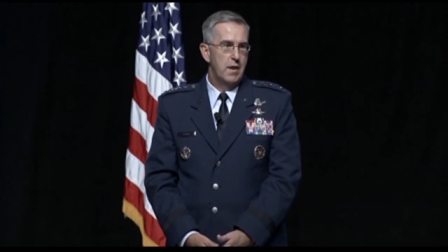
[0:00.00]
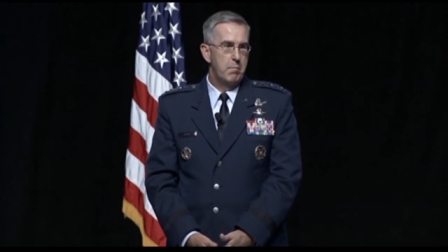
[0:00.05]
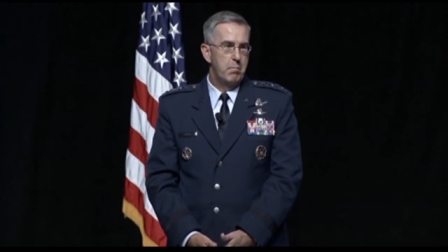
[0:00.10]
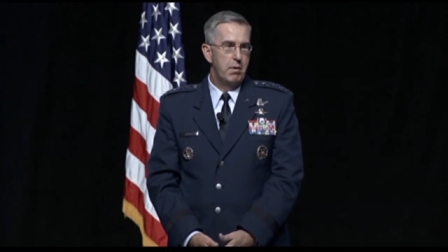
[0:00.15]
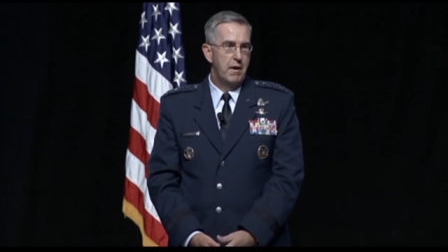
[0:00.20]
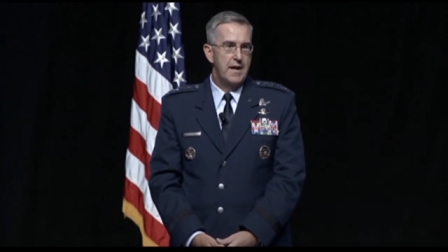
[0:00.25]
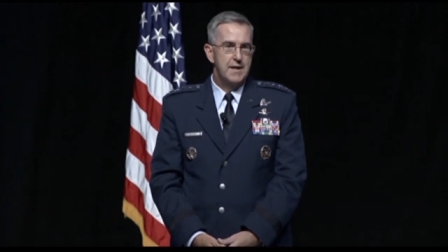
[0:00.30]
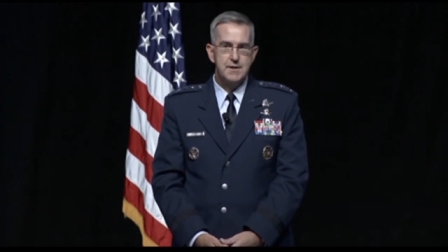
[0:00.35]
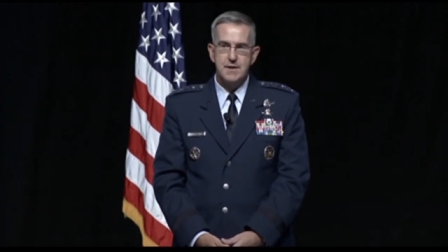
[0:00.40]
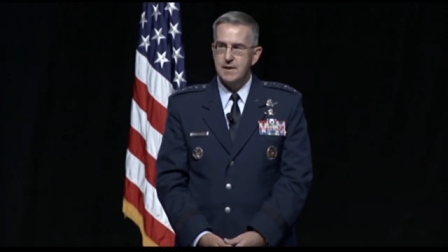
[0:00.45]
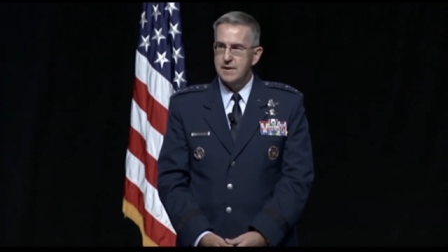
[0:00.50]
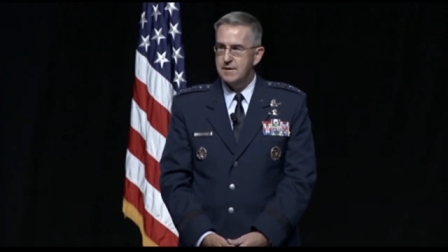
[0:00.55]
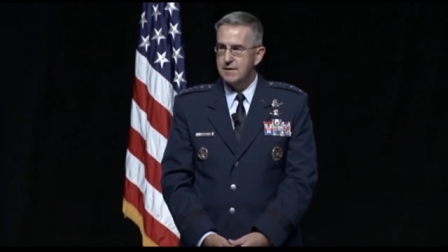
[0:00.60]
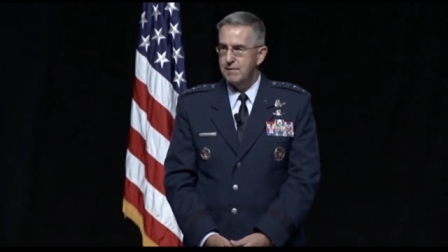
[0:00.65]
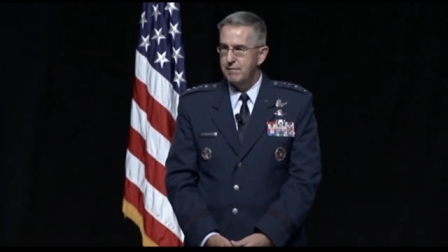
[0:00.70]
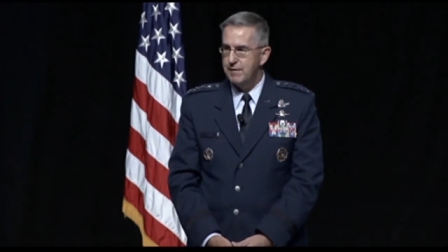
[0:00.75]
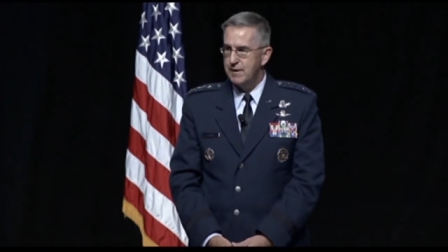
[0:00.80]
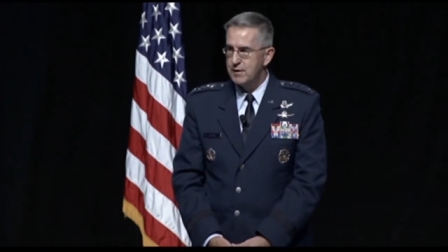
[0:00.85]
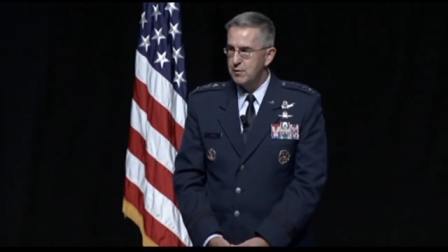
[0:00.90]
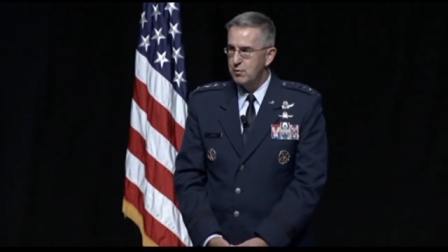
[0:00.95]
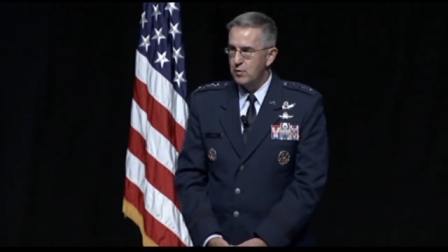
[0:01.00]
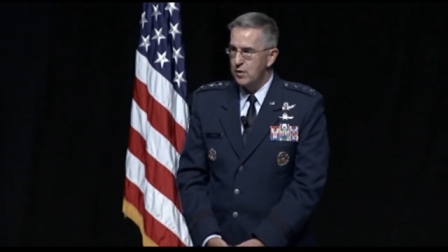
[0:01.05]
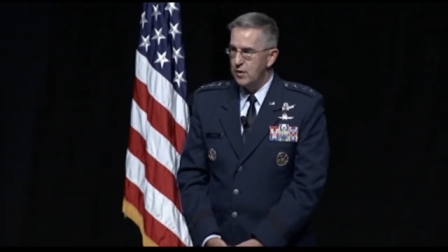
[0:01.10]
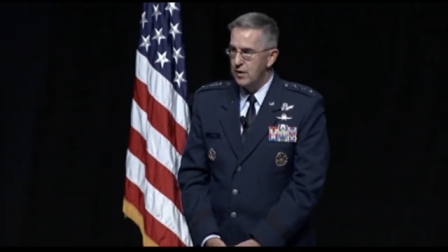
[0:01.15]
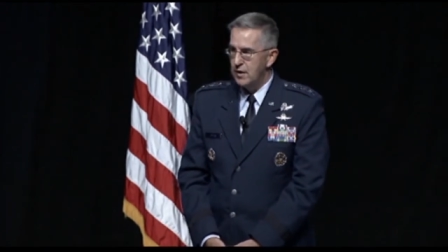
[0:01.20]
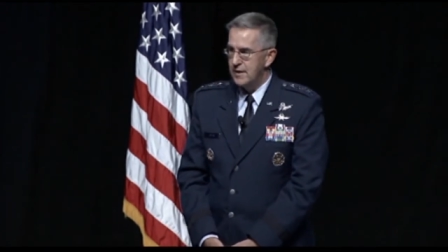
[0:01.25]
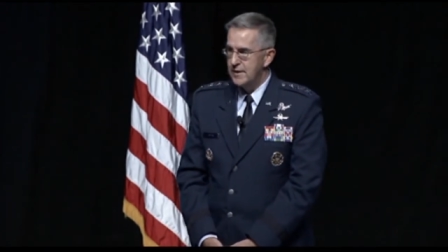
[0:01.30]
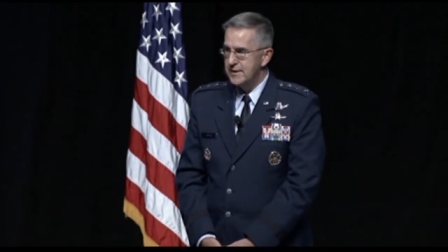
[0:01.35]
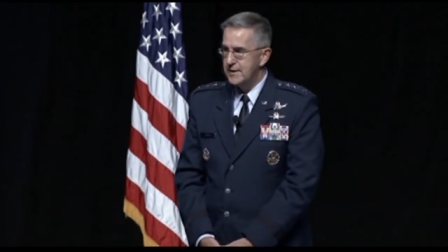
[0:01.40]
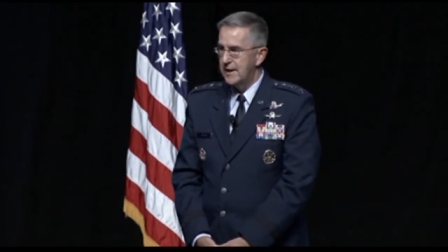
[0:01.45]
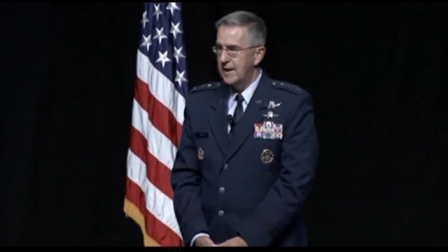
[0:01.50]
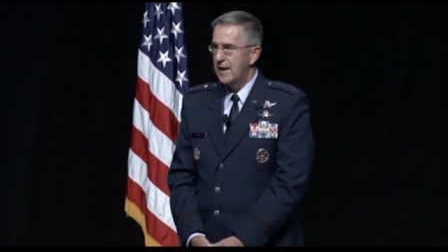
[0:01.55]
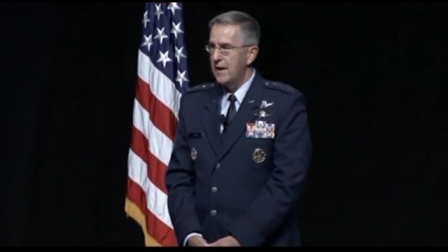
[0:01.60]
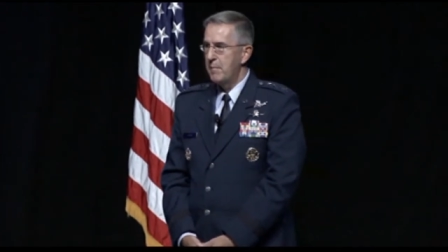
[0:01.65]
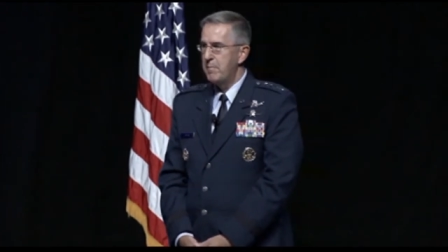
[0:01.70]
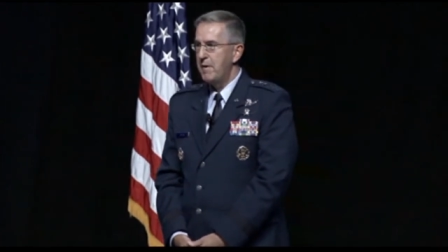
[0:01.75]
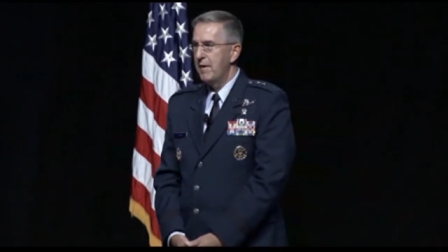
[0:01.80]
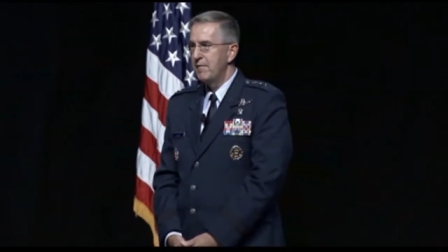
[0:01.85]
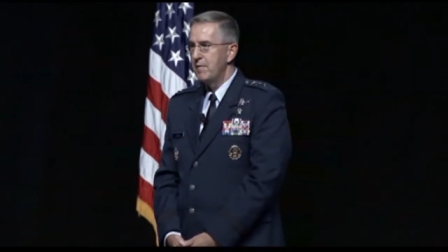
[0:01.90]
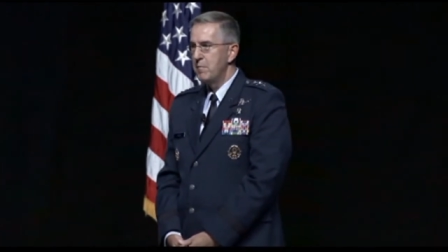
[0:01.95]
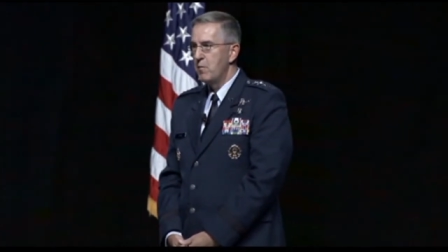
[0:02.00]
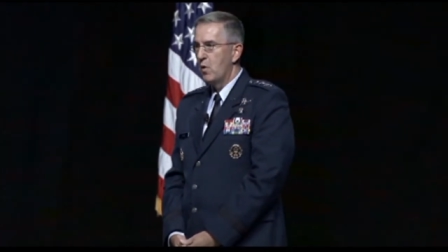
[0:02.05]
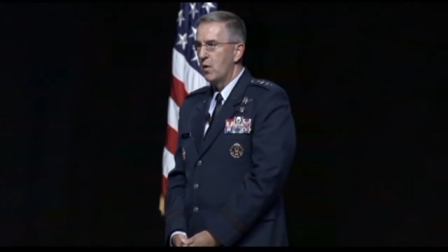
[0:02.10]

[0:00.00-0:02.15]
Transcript: One of the blessings of this world is